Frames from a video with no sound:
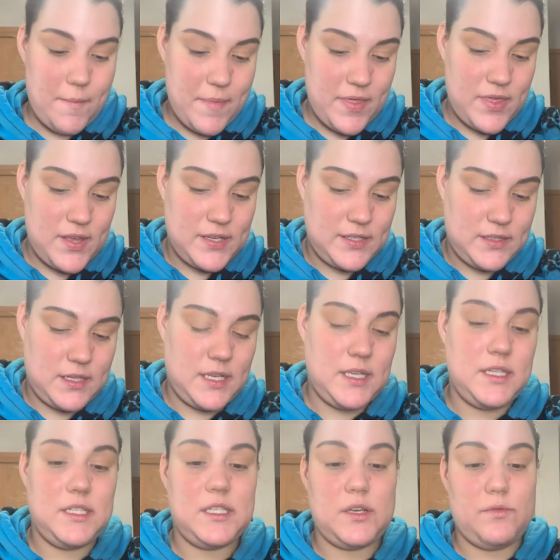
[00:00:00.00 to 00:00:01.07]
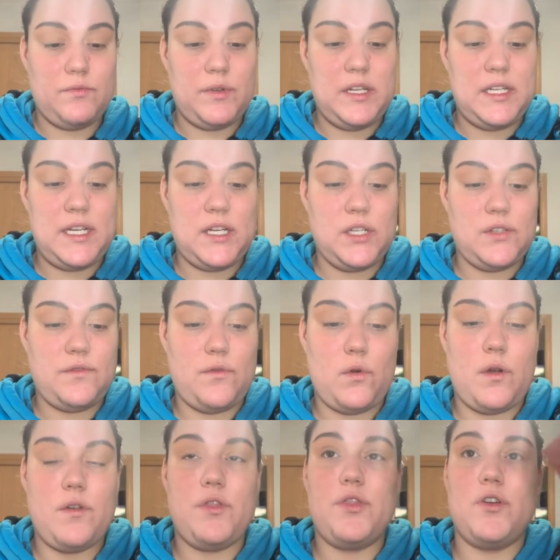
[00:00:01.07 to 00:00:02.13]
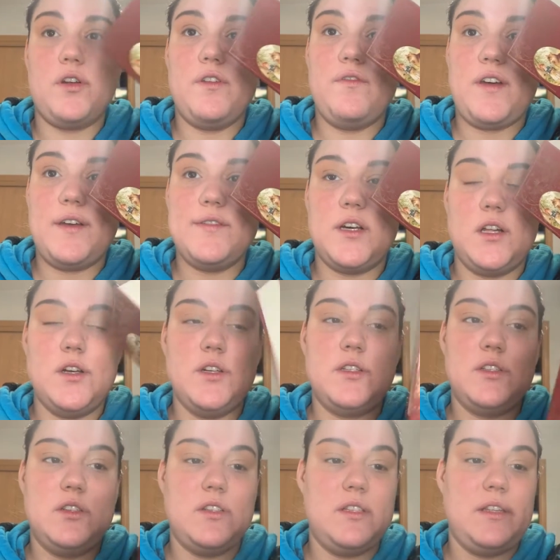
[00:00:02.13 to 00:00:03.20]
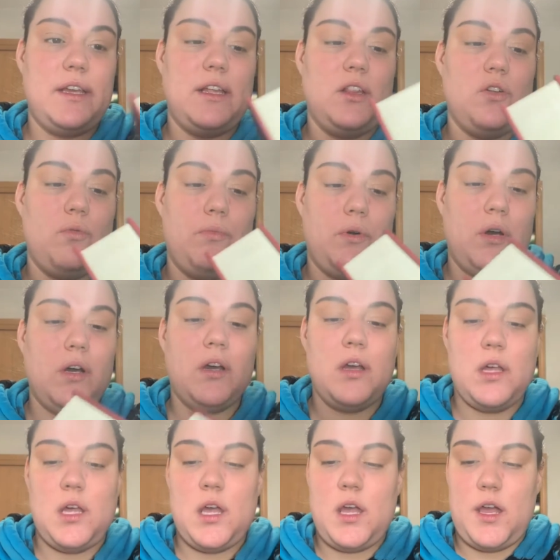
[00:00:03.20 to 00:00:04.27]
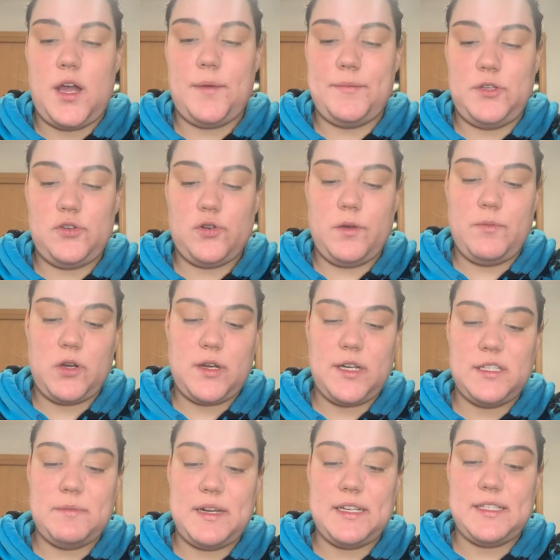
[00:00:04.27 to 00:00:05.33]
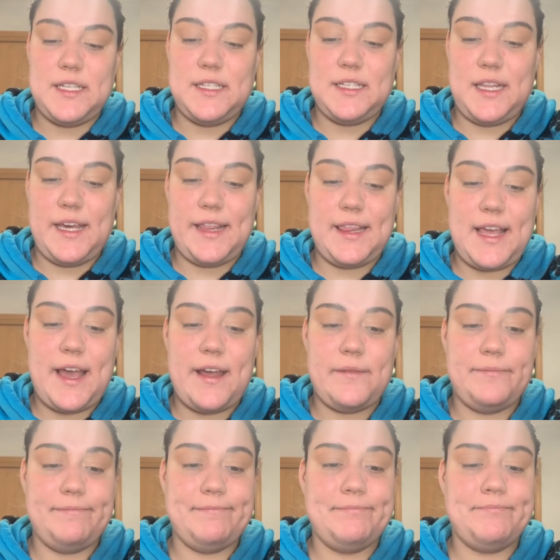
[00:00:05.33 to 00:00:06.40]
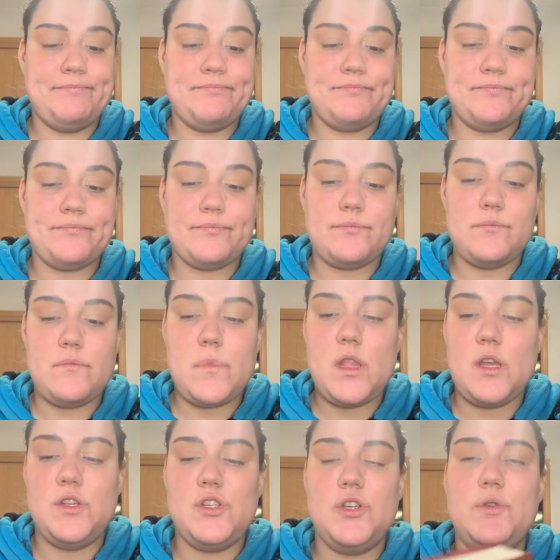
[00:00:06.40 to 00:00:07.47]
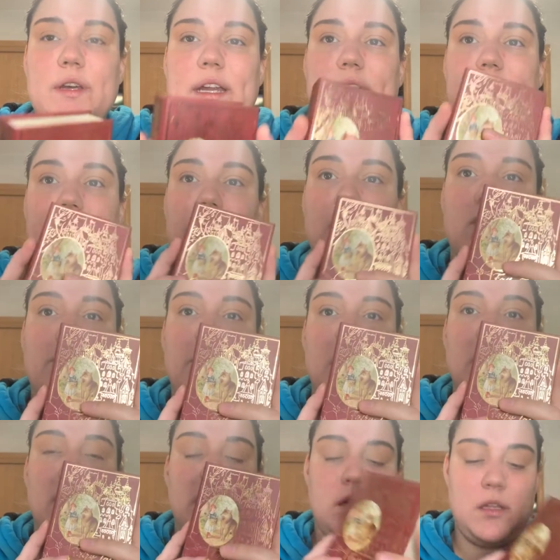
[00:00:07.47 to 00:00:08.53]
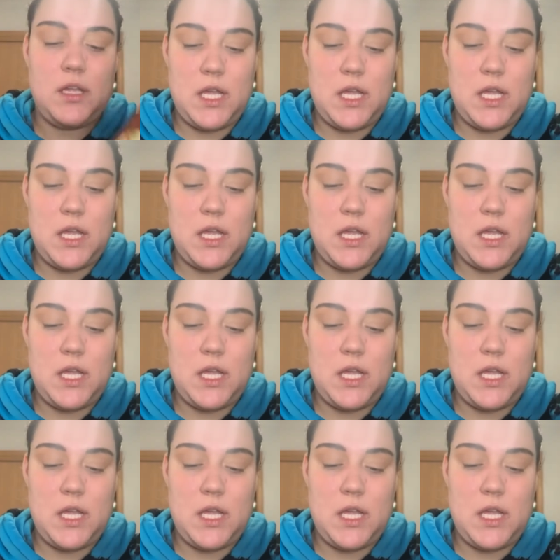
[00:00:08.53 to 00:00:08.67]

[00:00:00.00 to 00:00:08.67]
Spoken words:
This is retails for $35. This is like a little book. Storybook Cosmetics is like that. So you get it in a little book,